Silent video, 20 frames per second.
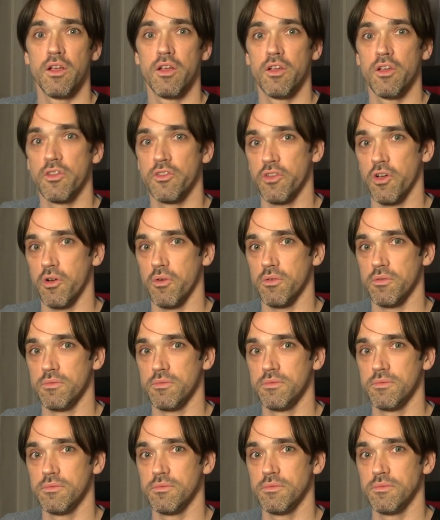So
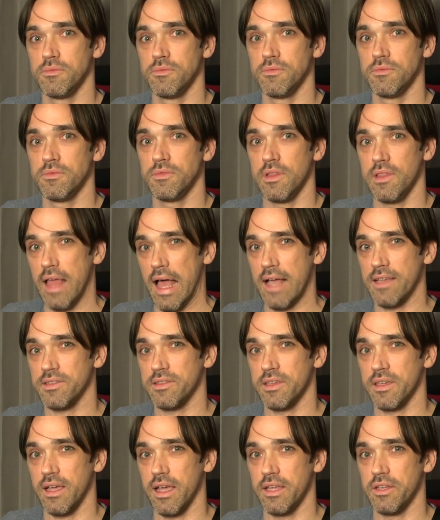the last
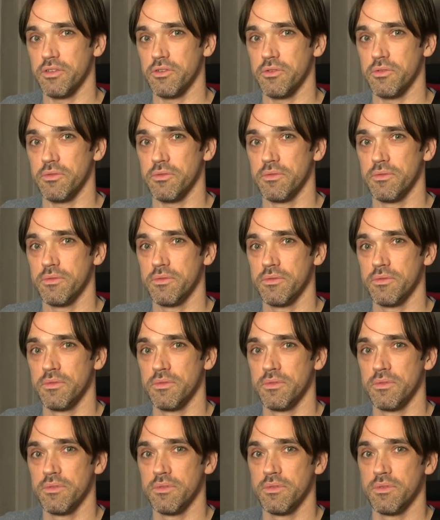thing I do
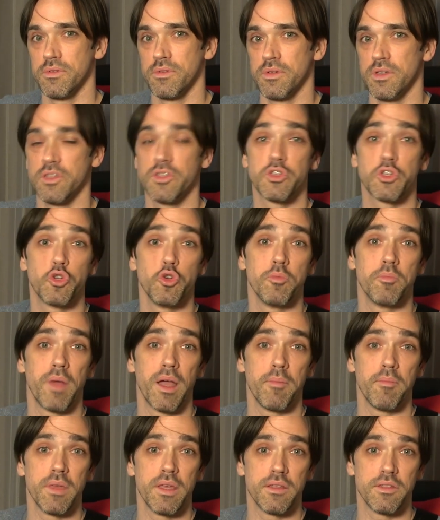is scoop my
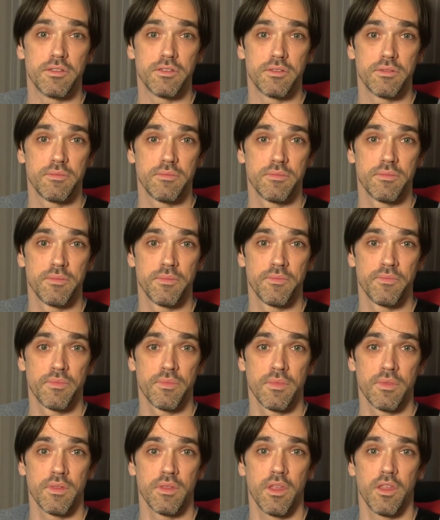mids.
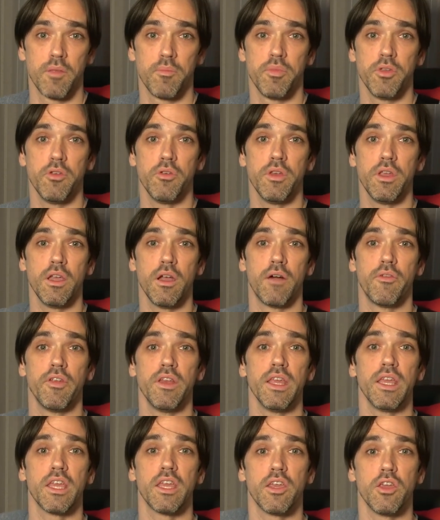Now the beauty of an
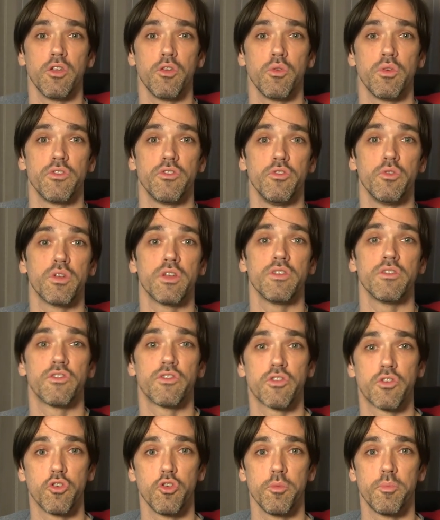EQ is you can
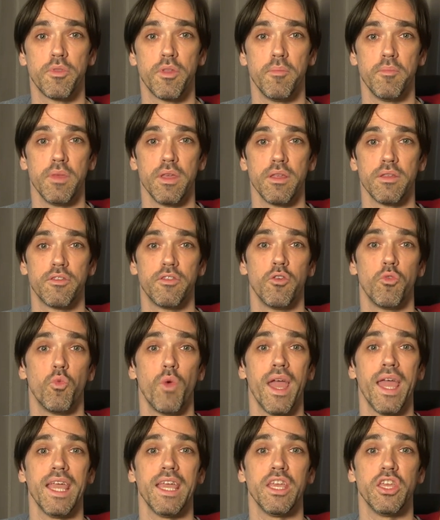scoop the mids the
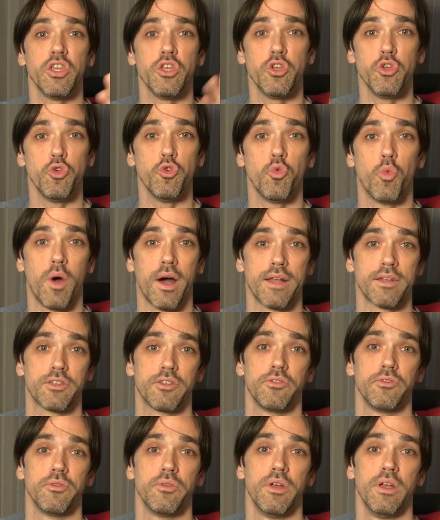way you want
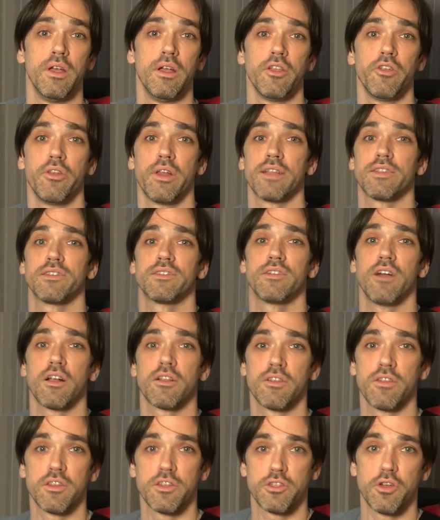to. You're not stuck
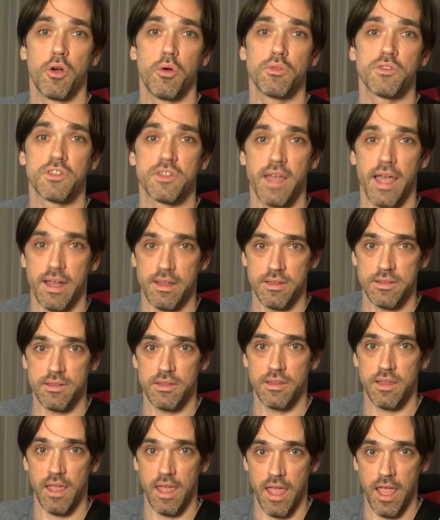to the tone stack that's in
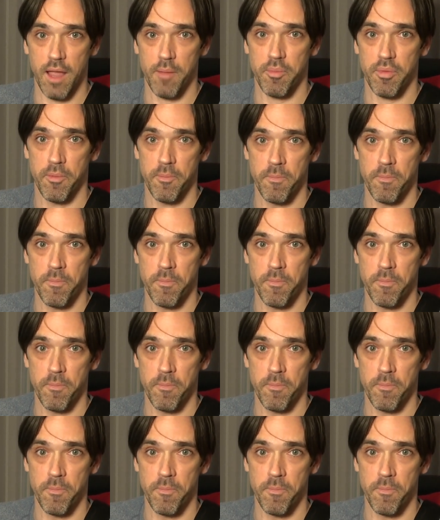the amp.